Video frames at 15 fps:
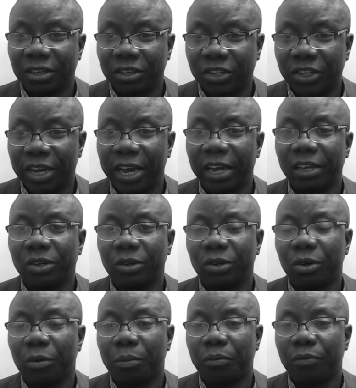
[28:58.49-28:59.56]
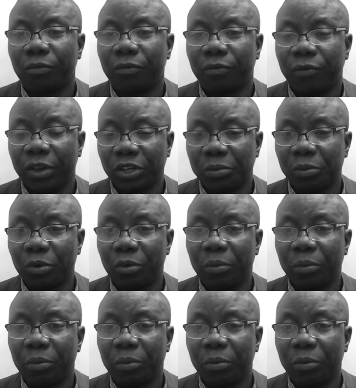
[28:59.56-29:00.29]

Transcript: share it on your facebook